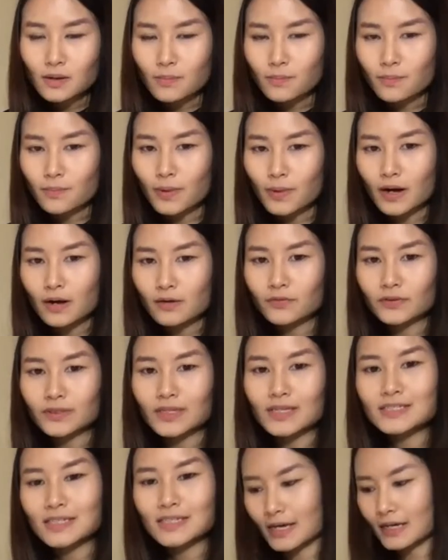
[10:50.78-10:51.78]
But for
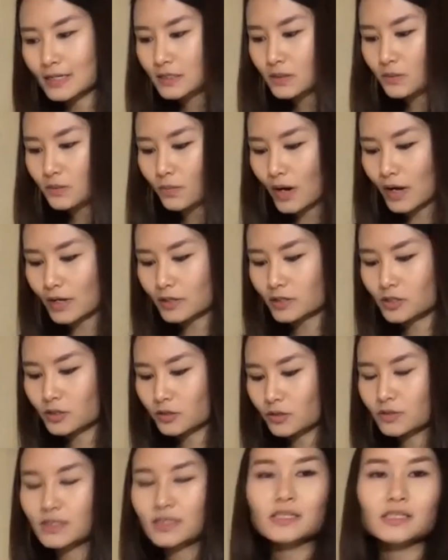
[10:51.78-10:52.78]
this case, we're actually
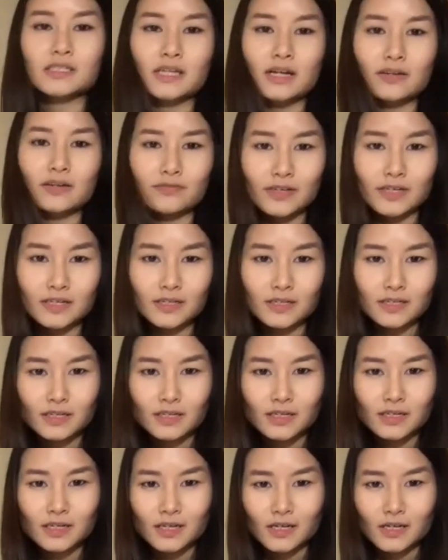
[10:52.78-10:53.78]
using the stuffing
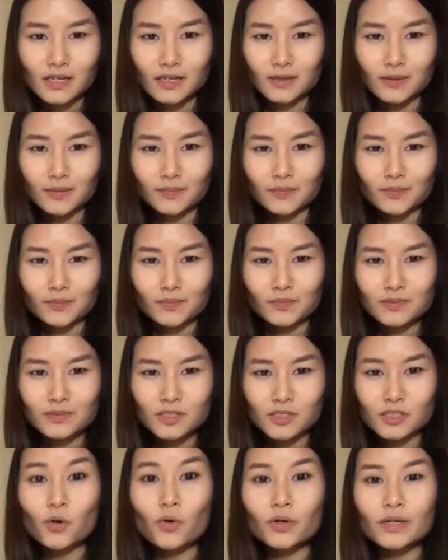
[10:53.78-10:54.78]
um, just
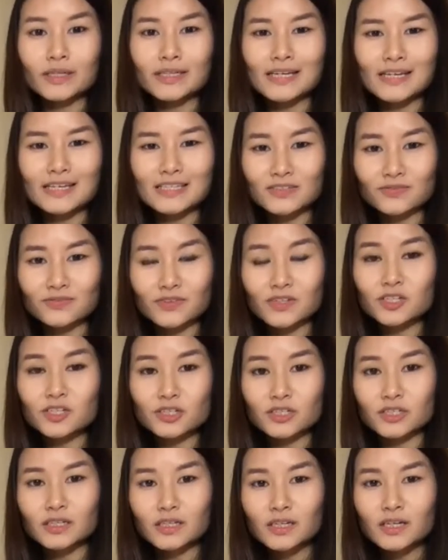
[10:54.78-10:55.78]
cooking it individually.
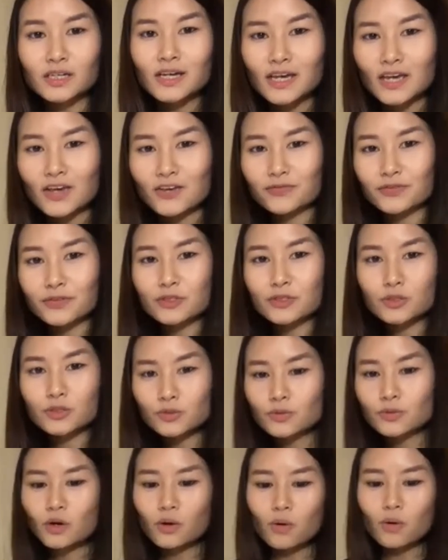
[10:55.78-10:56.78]
If you do
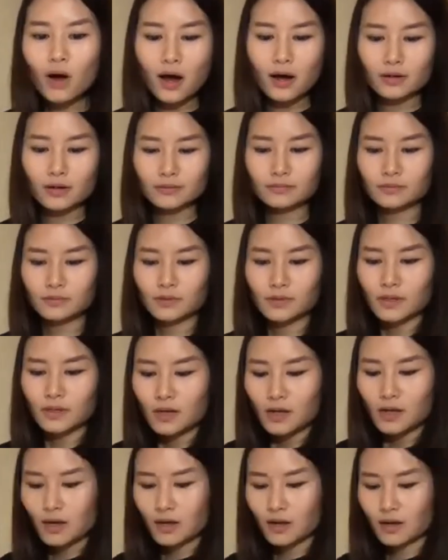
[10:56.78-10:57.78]
go on
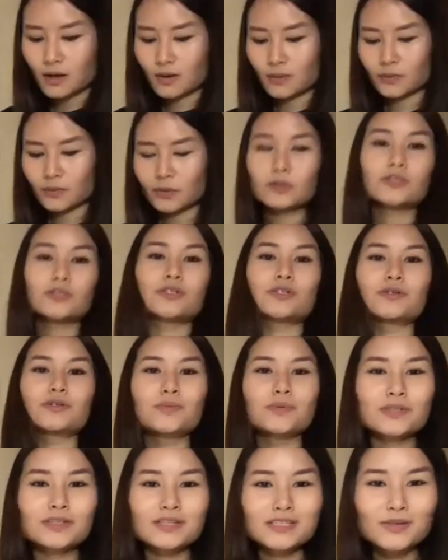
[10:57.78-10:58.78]
uh, YouTube,
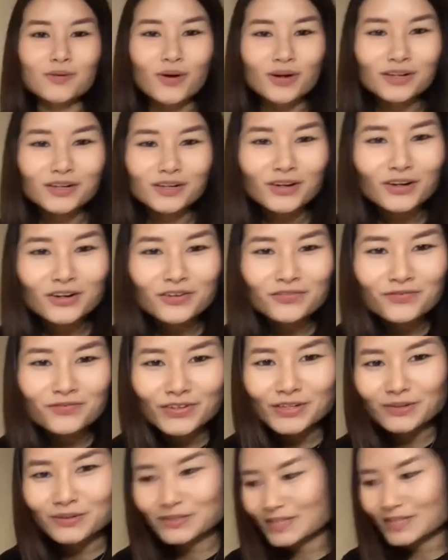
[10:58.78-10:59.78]
there's quite a lot of
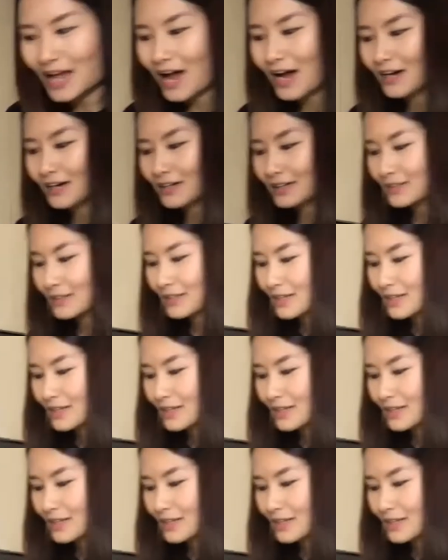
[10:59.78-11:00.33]
videos on